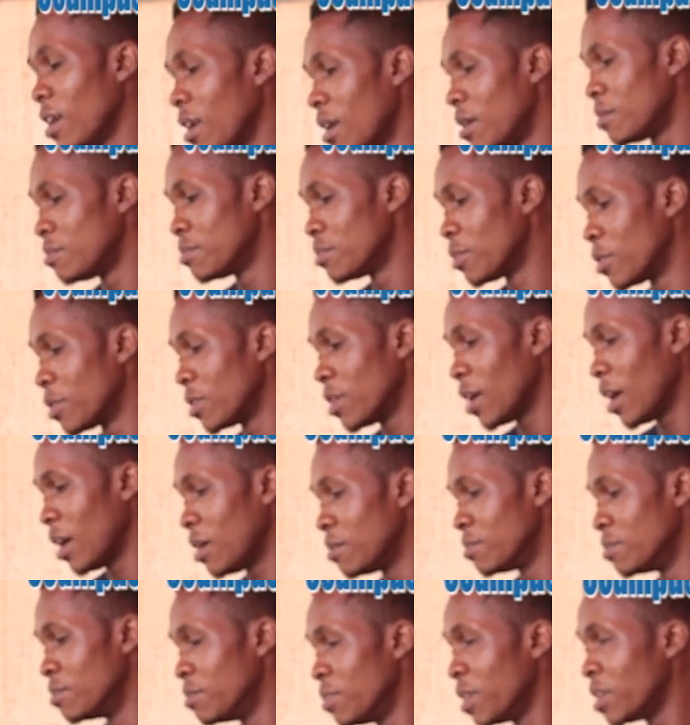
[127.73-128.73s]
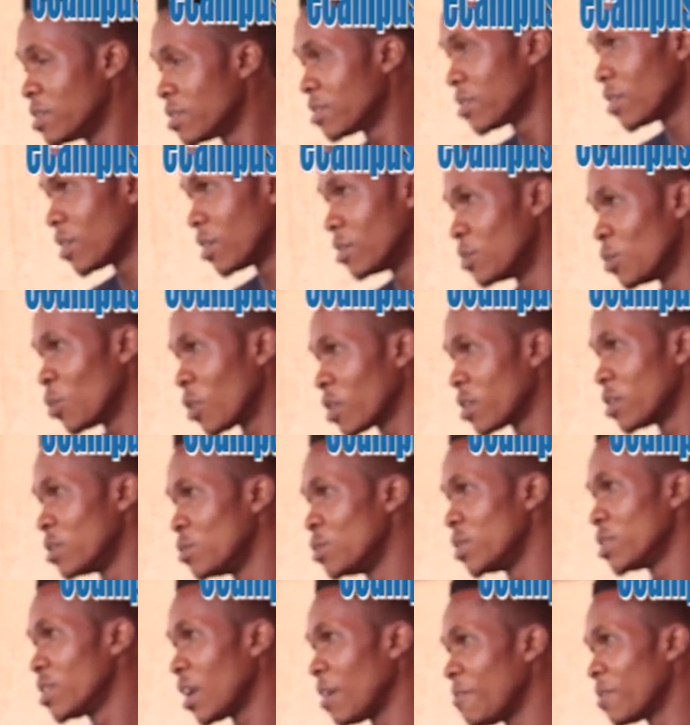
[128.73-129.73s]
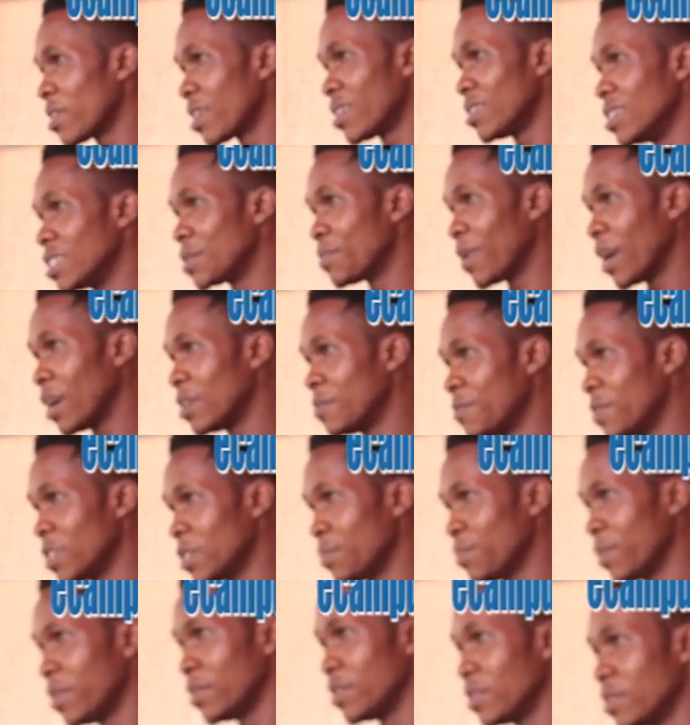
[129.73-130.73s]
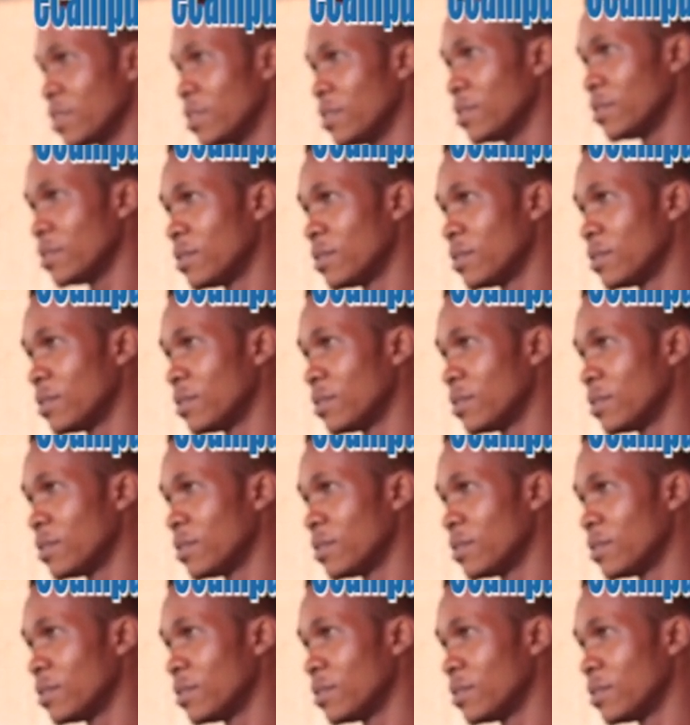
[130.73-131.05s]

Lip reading: but I'm based on working with African-inspired face painting.